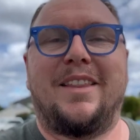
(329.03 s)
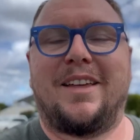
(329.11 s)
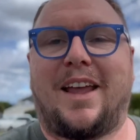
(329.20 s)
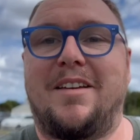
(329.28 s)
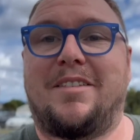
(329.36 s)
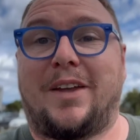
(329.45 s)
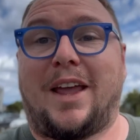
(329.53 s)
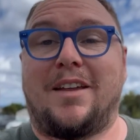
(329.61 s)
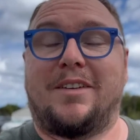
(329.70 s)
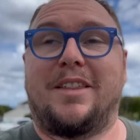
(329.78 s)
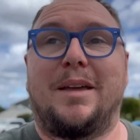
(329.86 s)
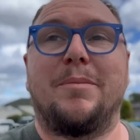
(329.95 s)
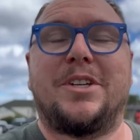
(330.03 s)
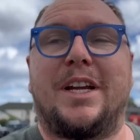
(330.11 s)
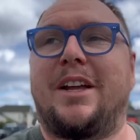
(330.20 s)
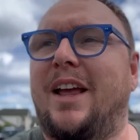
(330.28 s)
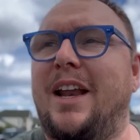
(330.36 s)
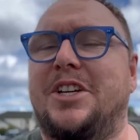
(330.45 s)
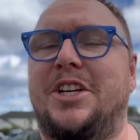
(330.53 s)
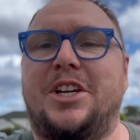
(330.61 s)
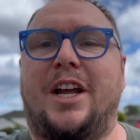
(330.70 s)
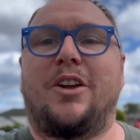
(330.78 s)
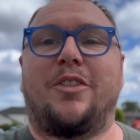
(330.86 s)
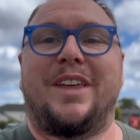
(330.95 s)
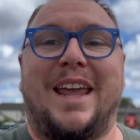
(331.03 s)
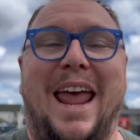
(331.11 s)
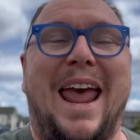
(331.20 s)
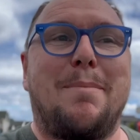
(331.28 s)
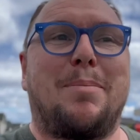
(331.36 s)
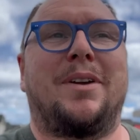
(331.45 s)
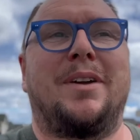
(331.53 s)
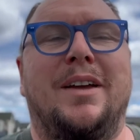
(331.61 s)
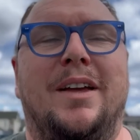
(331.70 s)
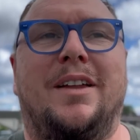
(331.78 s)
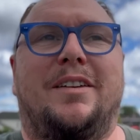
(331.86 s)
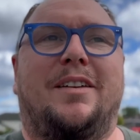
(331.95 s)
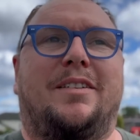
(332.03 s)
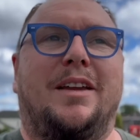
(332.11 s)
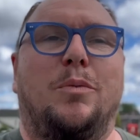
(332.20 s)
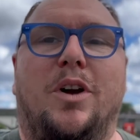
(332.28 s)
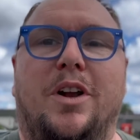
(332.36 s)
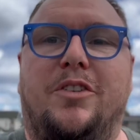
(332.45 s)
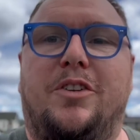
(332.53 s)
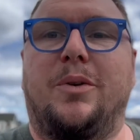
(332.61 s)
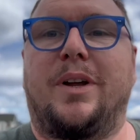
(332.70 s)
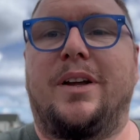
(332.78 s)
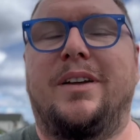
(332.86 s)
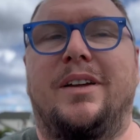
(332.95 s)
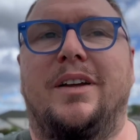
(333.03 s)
In the case of cars like the MG, I can actually check in on the app to see what it's doing.